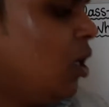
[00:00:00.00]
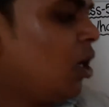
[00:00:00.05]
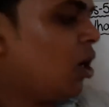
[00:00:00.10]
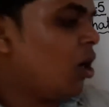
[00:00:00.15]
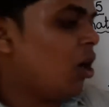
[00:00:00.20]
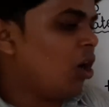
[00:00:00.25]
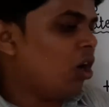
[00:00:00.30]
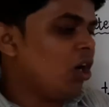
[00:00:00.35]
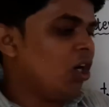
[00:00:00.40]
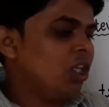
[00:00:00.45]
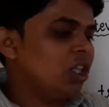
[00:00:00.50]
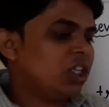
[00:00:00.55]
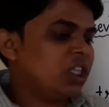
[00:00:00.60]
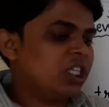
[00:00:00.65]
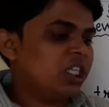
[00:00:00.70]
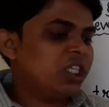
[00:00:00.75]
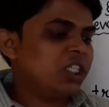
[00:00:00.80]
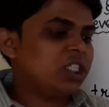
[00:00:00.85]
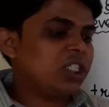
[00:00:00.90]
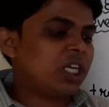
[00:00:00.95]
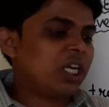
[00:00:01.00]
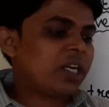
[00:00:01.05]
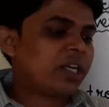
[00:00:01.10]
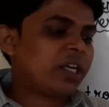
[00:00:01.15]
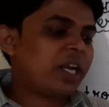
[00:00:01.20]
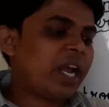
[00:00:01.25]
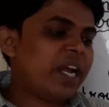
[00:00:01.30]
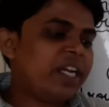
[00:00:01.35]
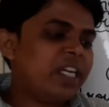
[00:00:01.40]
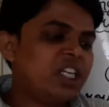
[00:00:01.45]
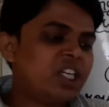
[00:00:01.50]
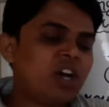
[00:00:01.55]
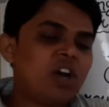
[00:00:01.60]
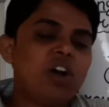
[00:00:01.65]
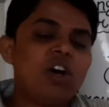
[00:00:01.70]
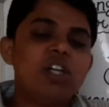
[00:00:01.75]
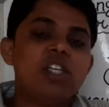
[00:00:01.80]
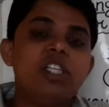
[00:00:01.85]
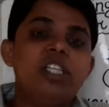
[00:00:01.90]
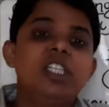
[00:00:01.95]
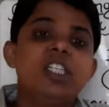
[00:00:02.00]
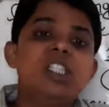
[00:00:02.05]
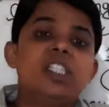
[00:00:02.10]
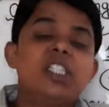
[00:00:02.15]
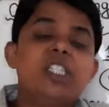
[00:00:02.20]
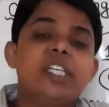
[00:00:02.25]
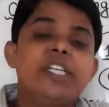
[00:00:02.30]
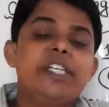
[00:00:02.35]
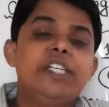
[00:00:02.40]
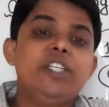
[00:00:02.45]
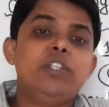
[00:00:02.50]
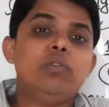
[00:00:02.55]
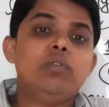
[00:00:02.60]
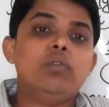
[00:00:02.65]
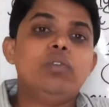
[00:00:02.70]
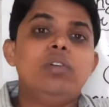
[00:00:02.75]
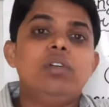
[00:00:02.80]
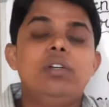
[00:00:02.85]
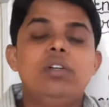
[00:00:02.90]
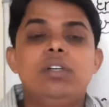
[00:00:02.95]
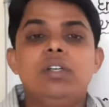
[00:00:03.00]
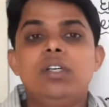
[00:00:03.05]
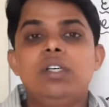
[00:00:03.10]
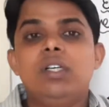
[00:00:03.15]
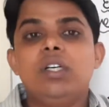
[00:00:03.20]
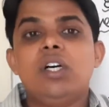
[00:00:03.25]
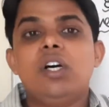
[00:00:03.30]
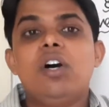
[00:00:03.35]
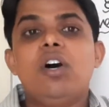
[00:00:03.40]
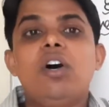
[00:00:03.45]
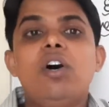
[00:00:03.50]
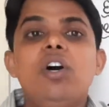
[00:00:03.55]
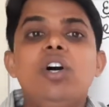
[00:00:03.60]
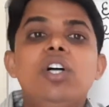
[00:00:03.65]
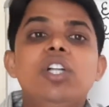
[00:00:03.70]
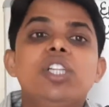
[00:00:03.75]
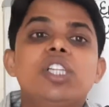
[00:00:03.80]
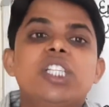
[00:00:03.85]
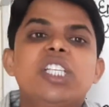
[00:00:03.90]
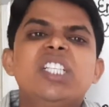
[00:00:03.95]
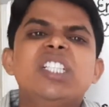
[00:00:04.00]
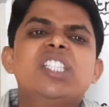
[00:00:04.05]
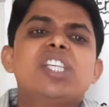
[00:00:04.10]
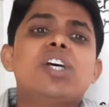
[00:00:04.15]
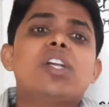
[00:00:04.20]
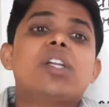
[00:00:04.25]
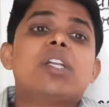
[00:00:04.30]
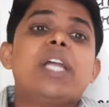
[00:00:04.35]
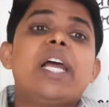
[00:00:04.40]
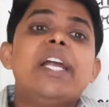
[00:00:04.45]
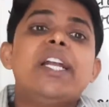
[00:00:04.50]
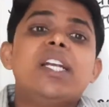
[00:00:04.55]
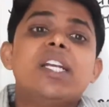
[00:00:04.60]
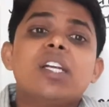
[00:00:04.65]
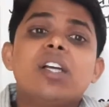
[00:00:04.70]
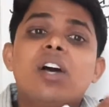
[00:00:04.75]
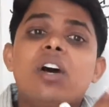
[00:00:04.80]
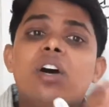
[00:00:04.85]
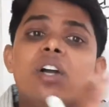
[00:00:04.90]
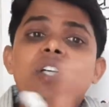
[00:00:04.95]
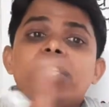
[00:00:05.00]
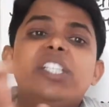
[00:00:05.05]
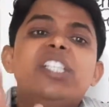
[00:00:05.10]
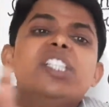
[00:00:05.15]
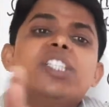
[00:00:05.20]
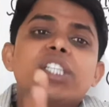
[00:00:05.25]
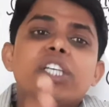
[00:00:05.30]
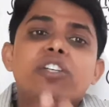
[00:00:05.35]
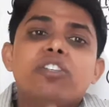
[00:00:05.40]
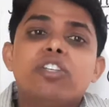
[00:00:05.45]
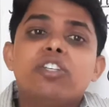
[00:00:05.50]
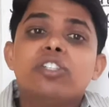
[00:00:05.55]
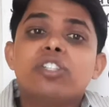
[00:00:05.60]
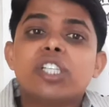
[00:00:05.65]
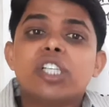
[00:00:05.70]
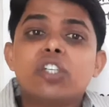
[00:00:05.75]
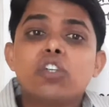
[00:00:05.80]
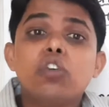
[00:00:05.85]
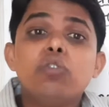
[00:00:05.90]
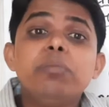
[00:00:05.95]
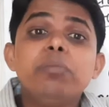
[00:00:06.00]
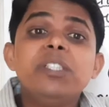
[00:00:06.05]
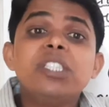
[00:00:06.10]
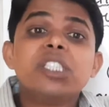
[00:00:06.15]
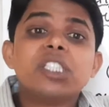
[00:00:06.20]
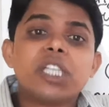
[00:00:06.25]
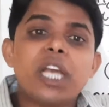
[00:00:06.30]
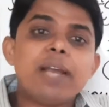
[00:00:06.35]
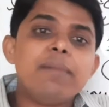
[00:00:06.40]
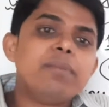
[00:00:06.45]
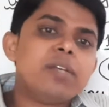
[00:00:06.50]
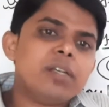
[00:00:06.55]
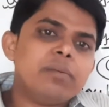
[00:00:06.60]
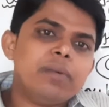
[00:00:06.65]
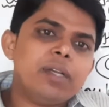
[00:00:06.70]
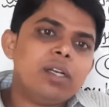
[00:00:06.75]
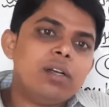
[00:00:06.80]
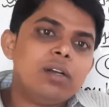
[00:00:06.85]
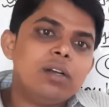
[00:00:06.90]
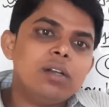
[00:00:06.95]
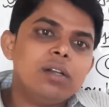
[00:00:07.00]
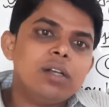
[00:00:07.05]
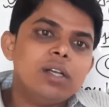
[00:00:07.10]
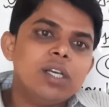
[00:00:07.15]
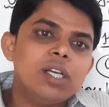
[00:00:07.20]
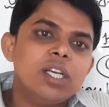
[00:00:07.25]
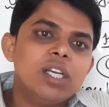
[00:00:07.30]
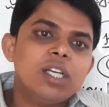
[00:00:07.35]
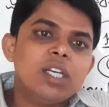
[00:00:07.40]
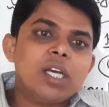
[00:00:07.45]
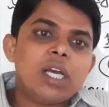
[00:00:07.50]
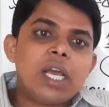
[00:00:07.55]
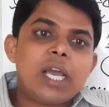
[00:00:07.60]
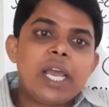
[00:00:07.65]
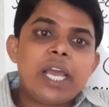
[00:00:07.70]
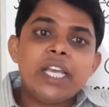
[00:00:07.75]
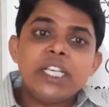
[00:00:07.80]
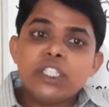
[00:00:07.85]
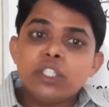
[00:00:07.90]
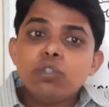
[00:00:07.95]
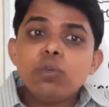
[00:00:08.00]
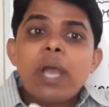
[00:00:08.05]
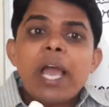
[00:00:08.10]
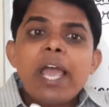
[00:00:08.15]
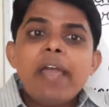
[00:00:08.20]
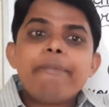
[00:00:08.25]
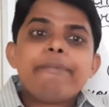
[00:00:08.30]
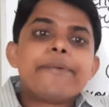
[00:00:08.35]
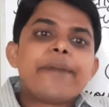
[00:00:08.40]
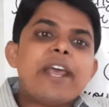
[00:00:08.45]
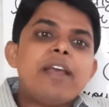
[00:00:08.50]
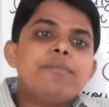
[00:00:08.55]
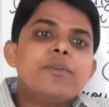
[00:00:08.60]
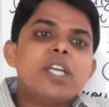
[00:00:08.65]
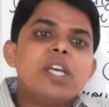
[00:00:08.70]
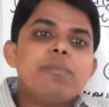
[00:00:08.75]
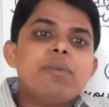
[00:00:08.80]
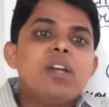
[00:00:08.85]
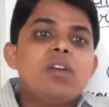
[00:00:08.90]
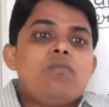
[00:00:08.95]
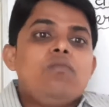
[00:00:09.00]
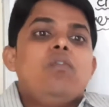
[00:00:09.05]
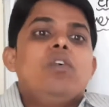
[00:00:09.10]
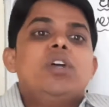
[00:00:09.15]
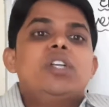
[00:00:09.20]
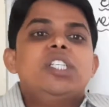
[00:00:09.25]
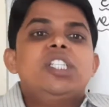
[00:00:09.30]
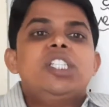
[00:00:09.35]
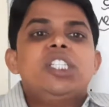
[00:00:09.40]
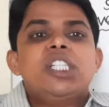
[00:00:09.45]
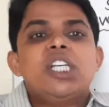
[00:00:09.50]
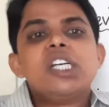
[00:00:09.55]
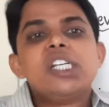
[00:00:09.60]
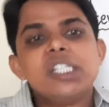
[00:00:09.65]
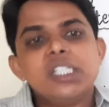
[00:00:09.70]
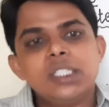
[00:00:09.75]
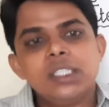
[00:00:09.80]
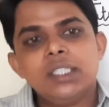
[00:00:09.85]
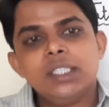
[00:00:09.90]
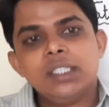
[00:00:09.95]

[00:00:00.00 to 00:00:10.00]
All things are right on His schedule. All things are right on His schedule. Schedule means timetable. As you have timetable for study.